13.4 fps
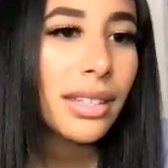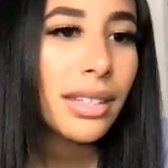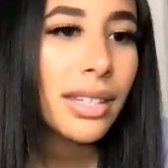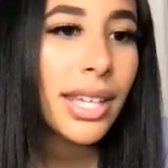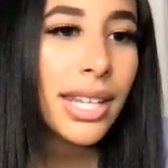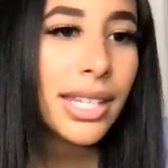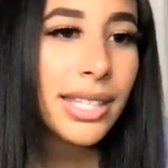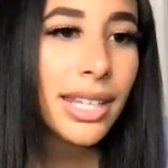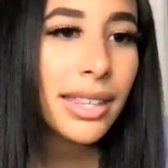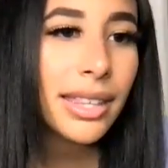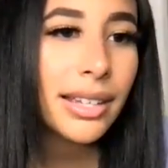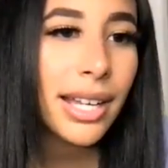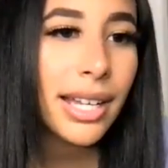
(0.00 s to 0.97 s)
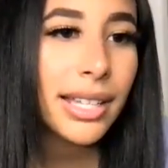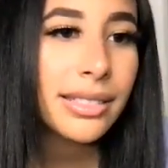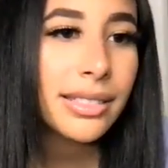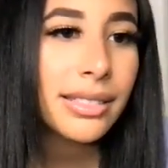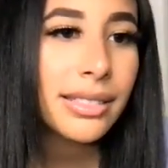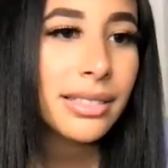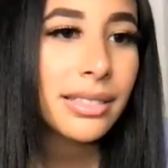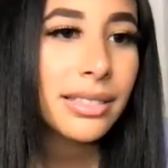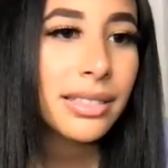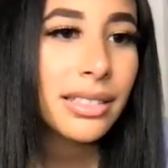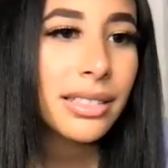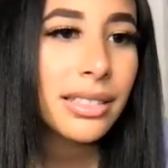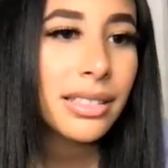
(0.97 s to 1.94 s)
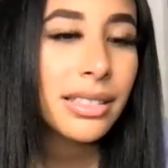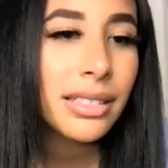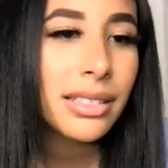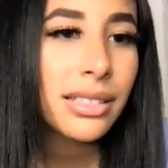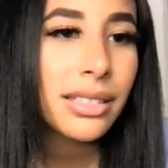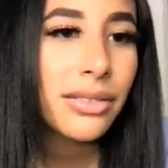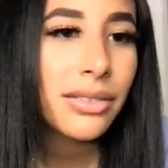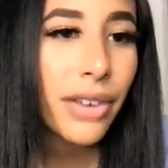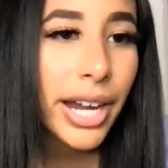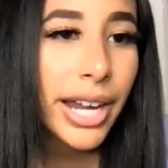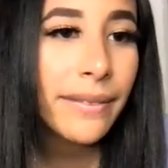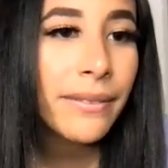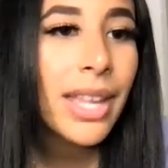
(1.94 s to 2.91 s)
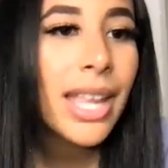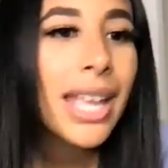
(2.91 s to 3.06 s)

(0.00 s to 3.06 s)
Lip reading: Get it together, guys. Right?